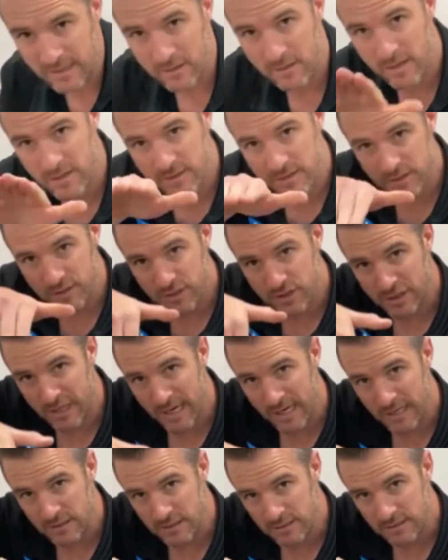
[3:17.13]
that line sort of
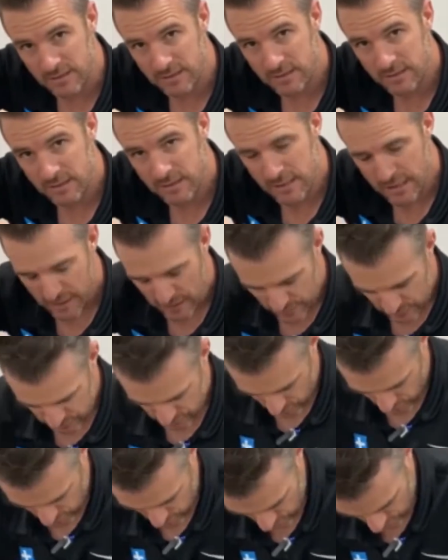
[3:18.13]
changes.
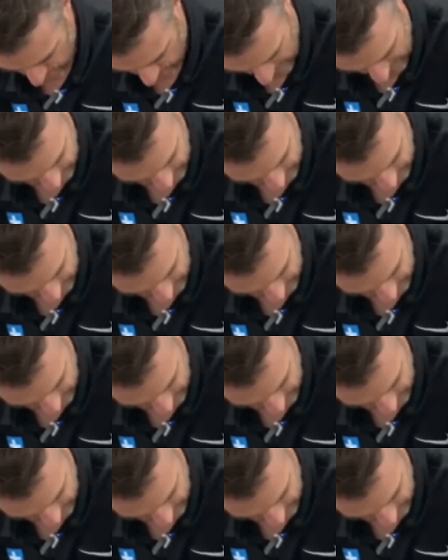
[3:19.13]
So you're